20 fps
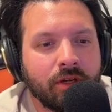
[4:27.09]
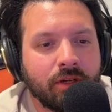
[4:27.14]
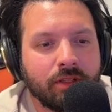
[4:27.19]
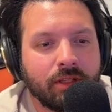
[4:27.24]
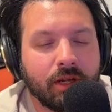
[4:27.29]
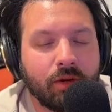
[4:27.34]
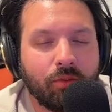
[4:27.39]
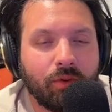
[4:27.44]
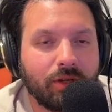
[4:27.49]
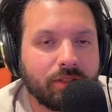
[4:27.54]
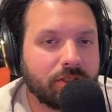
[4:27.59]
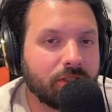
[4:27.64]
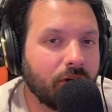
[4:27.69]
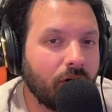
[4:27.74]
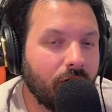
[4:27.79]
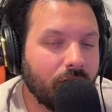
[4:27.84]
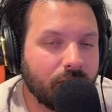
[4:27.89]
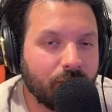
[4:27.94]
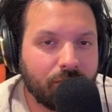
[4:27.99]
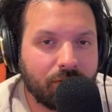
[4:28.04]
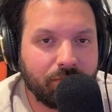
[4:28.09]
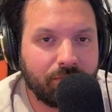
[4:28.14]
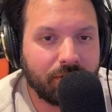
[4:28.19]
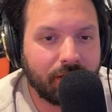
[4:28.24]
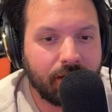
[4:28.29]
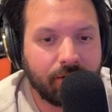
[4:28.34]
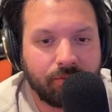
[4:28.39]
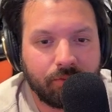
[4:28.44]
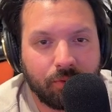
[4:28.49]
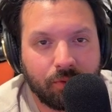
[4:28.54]
that wants an all-in-one
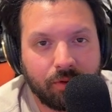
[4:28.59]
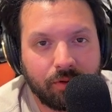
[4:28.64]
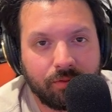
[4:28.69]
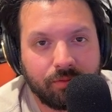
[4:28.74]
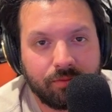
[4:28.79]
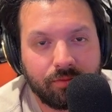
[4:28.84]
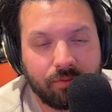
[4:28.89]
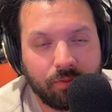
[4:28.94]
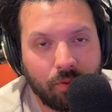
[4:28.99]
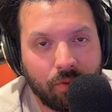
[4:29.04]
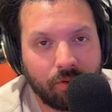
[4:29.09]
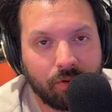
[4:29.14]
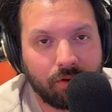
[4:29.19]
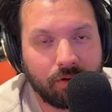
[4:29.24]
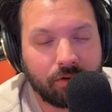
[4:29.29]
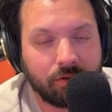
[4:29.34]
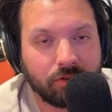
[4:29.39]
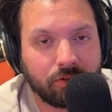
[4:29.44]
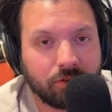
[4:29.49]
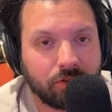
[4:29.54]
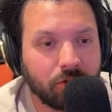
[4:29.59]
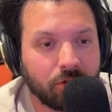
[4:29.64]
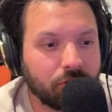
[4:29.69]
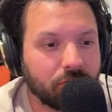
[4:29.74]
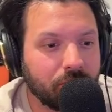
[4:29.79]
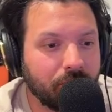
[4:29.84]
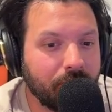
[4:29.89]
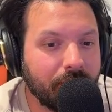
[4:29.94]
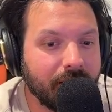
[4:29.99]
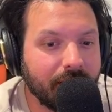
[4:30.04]
platform for
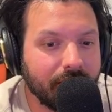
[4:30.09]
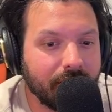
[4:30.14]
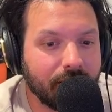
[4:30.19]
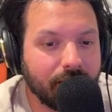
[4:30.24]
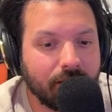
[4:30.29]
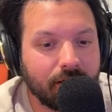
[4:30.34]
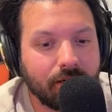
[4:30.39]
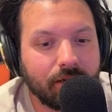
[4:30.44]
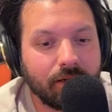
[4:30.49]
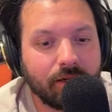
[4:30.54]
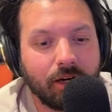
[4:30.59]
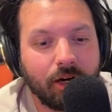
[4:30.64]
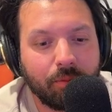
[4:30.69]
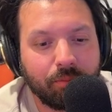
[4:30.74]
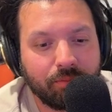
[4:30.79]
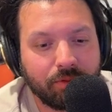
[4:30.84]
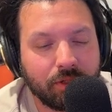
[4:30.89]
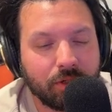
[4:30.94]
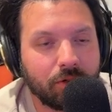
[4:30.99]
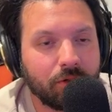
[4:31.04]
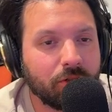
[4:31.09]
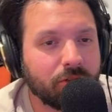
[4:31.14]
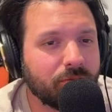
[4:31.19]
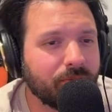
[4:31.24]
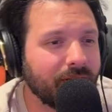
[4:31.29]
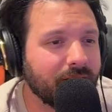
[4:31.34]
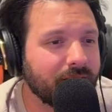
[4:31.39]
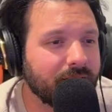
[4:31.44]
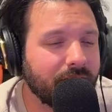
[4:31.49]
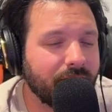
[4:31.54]
social media uploads,
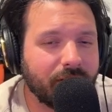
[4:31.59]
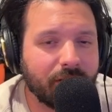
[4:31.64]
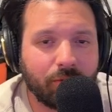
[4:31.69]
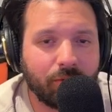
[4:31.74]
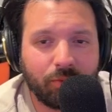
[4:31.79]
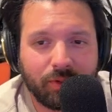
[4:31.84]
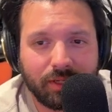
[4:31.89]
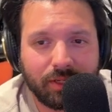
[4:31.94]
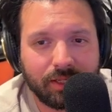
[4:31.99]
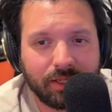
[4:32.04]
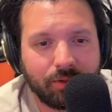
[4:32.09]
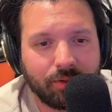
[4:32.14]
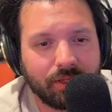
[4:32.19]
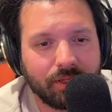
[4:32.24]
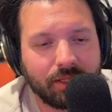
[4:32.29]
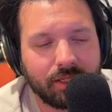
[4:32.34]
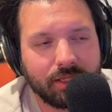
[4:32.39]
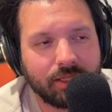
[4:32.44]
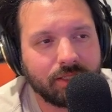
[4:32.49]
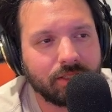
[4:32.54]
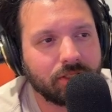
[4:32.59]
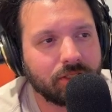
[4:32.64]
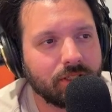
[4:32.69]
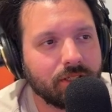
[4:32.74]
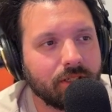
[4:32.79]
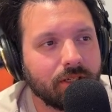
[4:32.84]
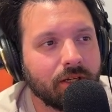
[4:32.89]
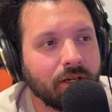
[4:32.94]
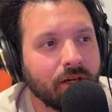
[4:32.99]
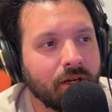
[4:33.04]
makes everything really, really
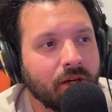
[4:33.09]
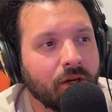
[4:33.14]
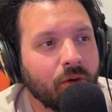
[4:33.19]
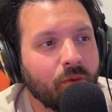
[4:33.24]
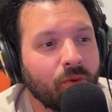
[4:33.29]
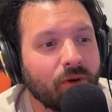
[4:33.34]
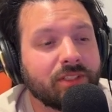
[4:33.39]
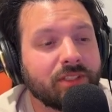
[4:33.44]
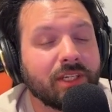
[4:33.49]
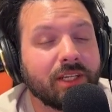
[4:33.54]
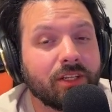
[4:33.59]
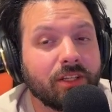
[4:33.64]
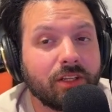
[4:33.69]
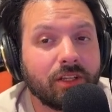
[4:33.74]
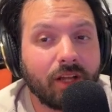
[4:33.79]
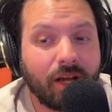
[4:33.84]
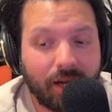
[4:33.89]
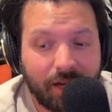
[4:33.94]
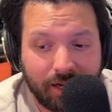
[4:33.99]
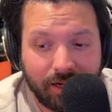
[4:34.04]
easy, wants a lot of